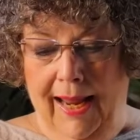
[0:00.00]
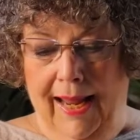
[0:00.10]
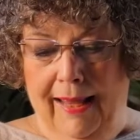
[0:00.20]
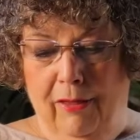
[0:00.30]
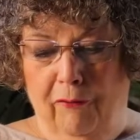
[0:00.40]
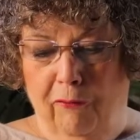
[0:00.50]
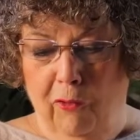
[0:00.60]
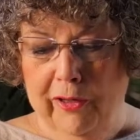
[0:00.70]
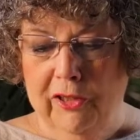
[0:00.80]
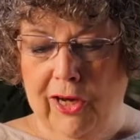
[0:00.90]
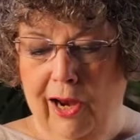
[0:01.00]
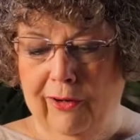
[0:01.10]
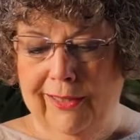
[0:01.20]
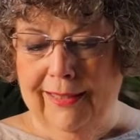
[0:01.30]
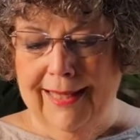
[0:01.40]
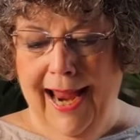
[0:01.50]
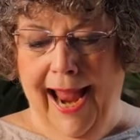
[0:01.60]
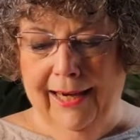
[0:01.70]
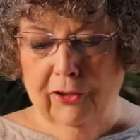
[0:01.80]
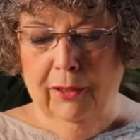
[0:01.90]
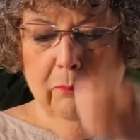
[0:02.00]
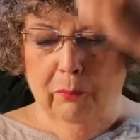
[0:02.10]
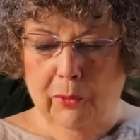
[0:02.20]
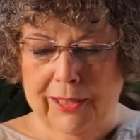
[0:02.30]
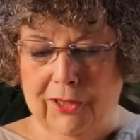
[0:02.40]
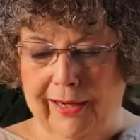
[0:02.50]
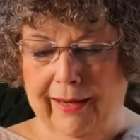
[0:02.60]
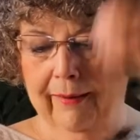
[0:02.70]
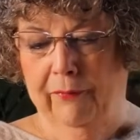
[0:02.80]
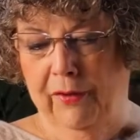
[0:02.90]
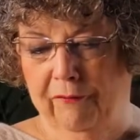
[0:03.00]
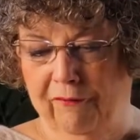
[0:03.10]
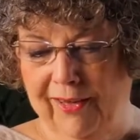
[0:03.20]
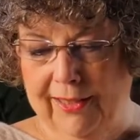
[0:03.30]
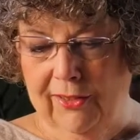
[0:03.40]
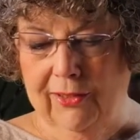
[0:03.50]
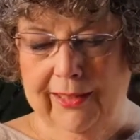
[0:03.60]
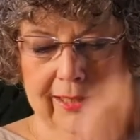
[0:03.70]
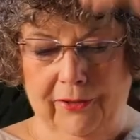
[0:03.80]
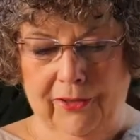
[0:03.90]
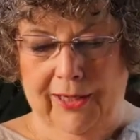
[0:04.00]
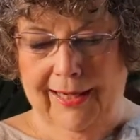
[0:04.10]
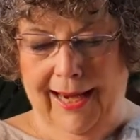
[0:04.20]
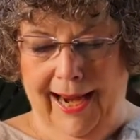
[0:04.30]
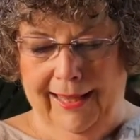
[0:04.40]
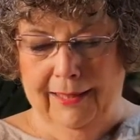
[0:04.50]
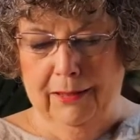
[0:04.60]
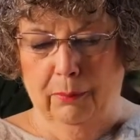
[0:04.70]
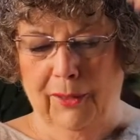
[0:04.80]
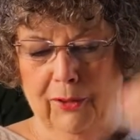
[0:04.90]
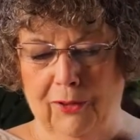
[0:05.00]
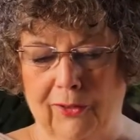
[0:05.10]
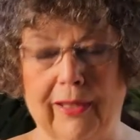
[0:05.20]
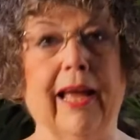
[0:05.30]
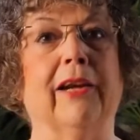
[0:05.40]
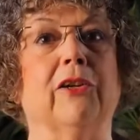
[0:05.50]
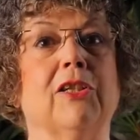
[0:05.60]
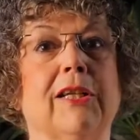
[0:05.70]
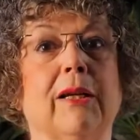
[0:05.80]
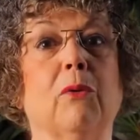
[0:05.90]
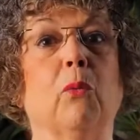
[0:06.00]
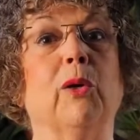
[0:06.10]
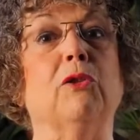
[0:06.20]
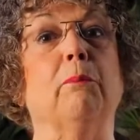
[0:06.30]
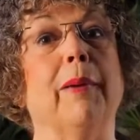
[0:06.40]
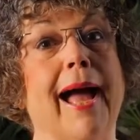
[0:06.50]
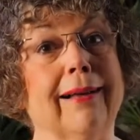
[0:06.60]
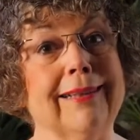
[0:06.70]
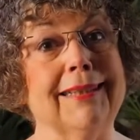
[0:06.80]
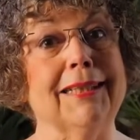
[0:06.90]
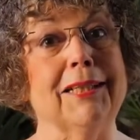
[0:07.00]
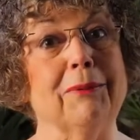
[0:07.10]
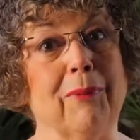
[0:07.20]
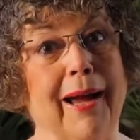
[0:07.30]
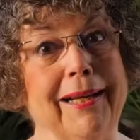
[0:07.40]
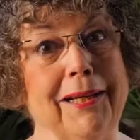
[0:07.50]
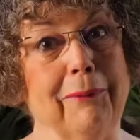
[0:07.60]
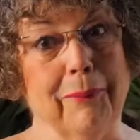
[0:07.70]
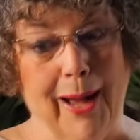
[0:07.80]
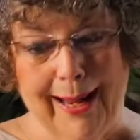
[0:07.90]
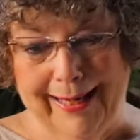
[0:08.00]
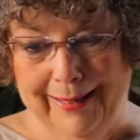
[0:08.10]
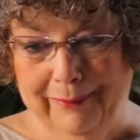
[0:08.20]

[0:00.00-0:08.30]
The 4th chakra is actually bridging the physical energy and the spiritual energy, which balances mind and body.